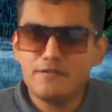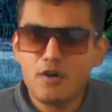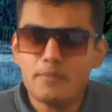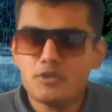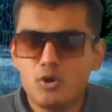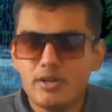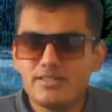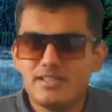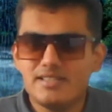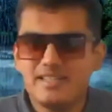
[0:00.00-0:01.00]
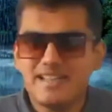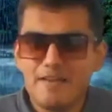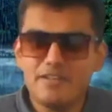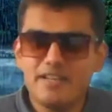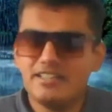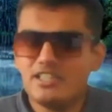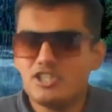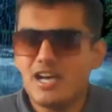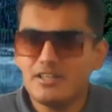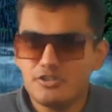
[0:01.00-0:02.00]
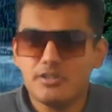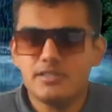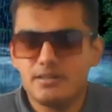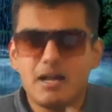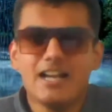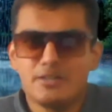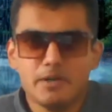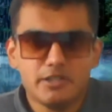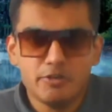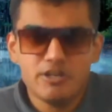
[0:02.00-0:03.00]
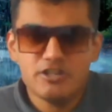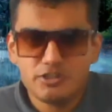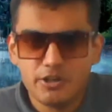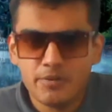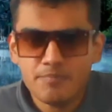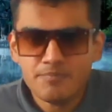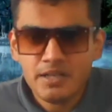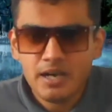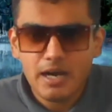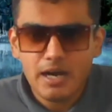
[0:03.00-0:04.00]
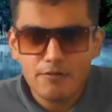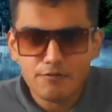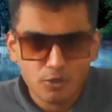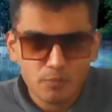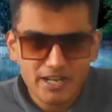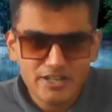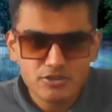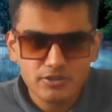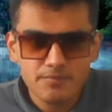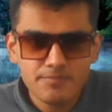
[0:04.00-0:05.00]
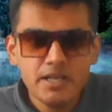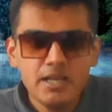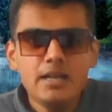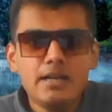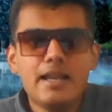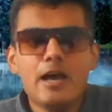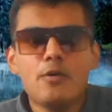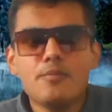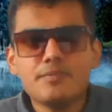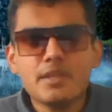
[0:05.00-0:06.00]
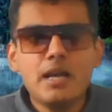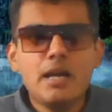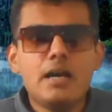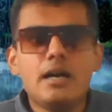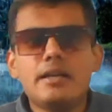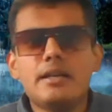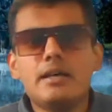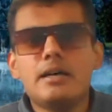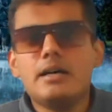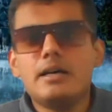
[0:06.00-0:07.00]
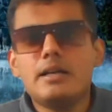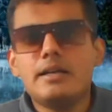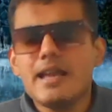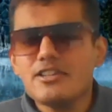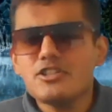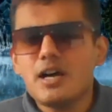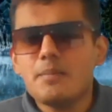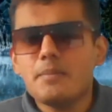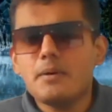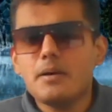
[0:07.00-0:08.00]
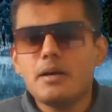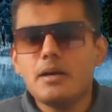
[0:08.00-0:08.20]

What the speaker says: informed choices and navigate the challenges and ultimately reach their full potential. Now, next up,